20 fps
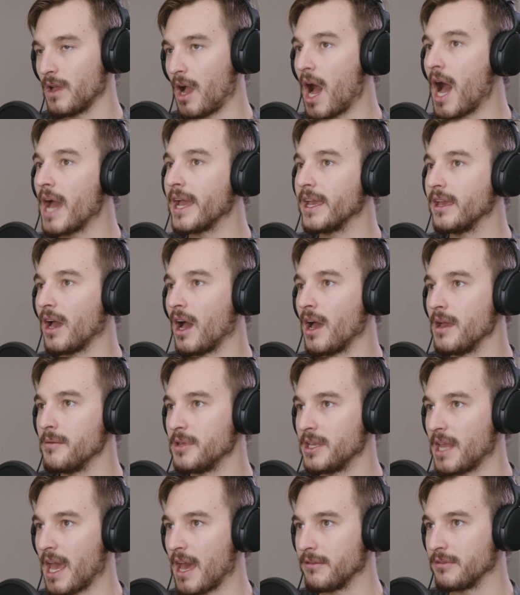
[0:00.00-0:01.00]
I'm
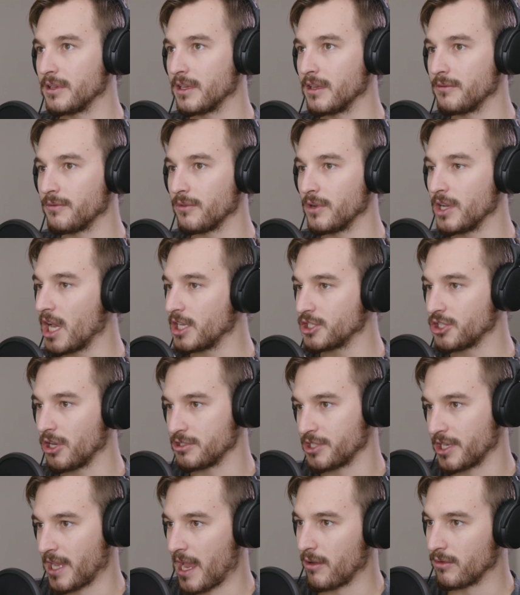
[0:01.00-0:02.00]
an advocate for not
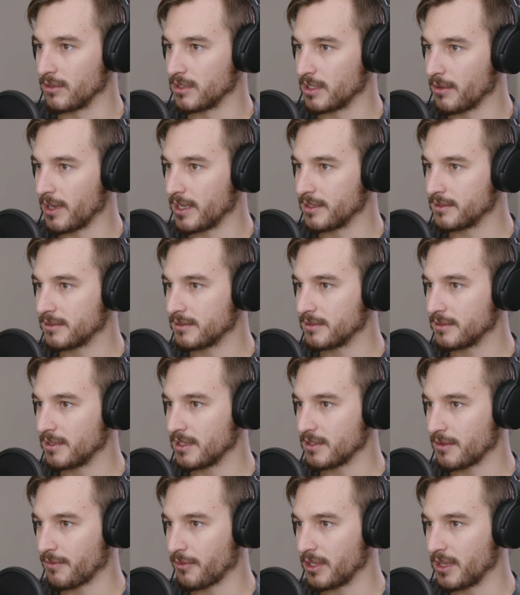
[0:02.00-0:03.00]
charging hourly rates
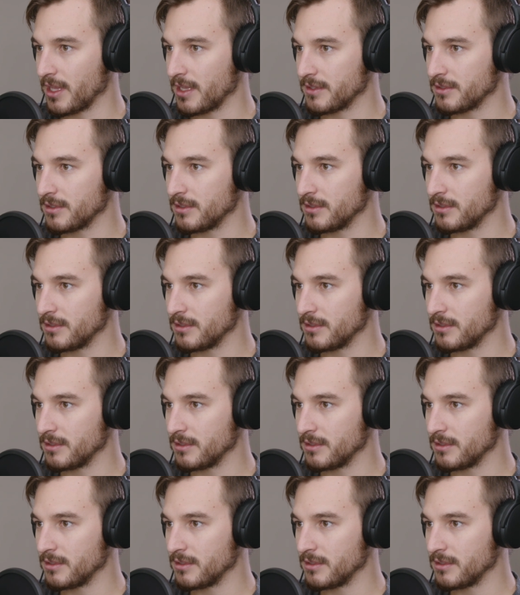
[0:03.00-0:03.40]
as a freelancer.